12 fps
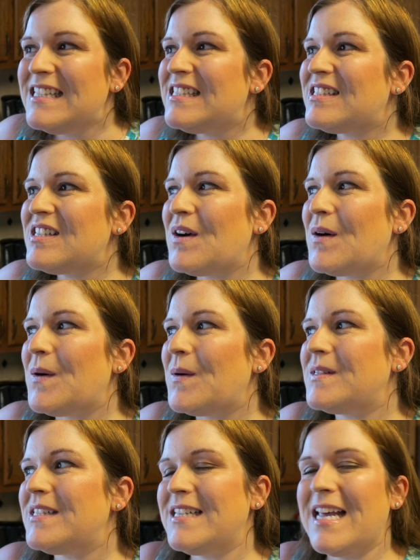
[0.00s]

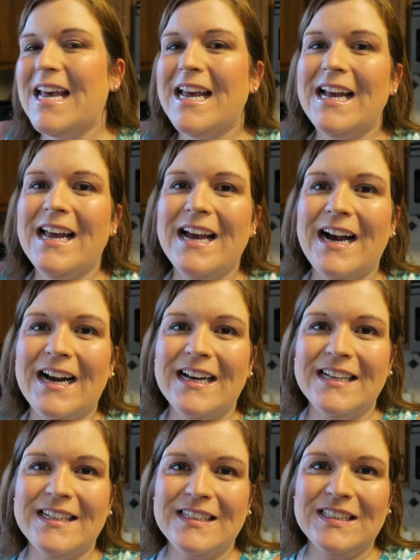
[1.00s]
So today
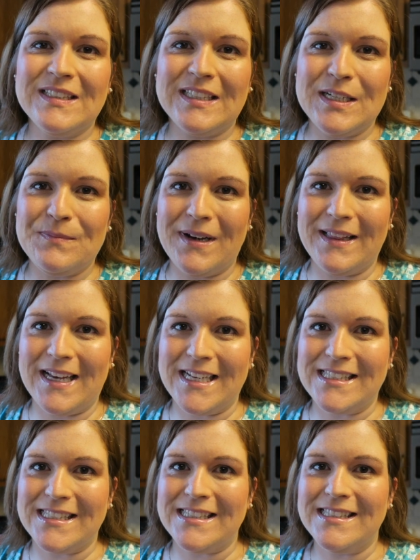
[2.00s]
I'm gonna go get my
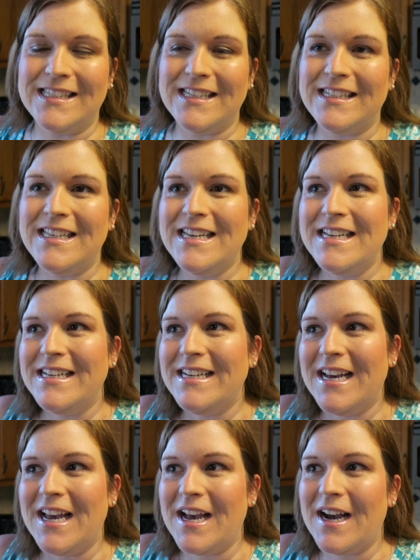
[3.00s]
license, and
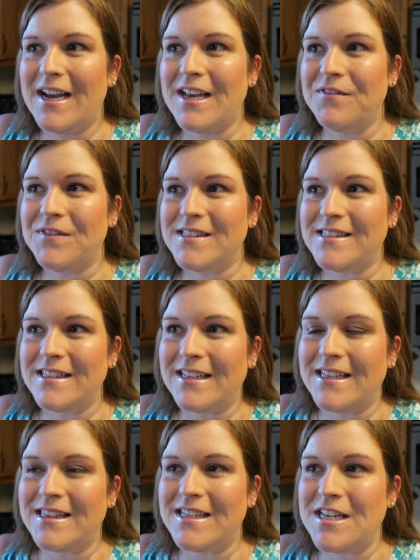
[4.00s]
if it's
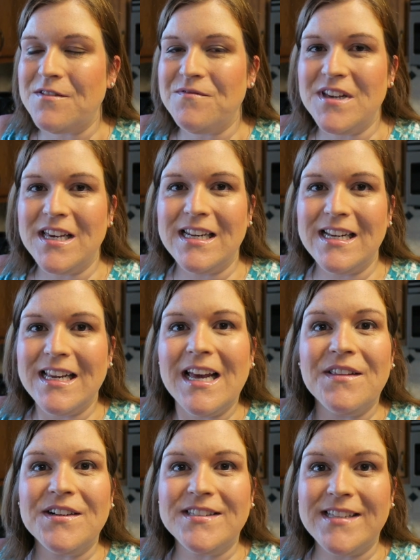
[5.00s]
like the DMV in
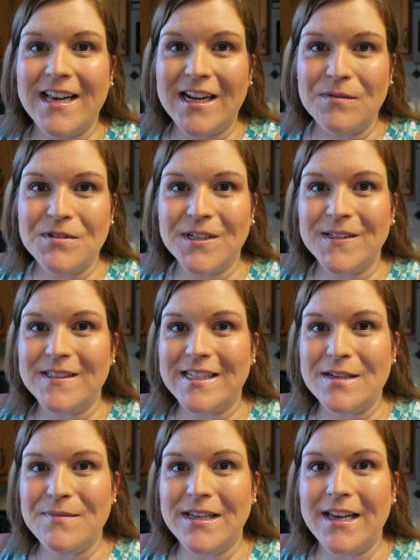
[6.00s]
any other state, I'm sure it's
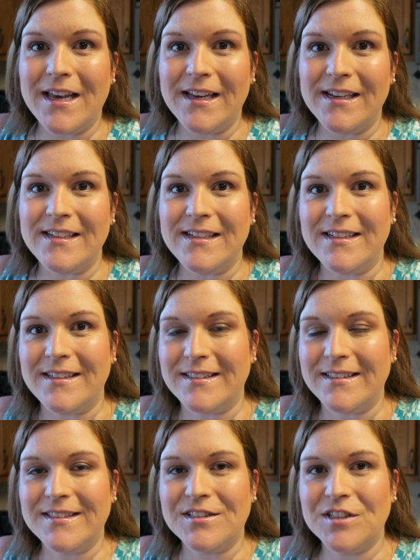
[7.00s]
gonna be a
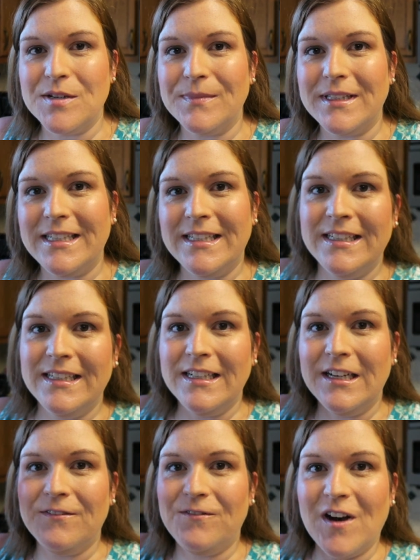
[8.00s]
extremely
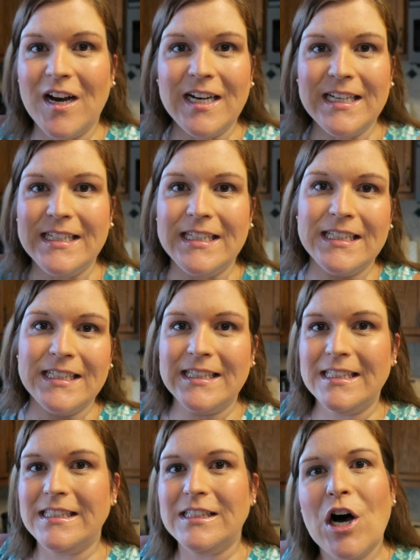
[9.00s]
fun,
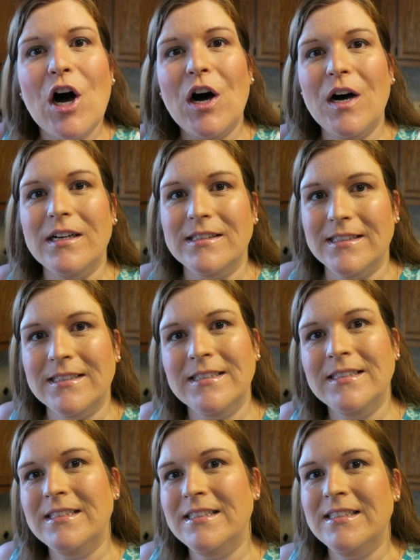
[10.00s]
long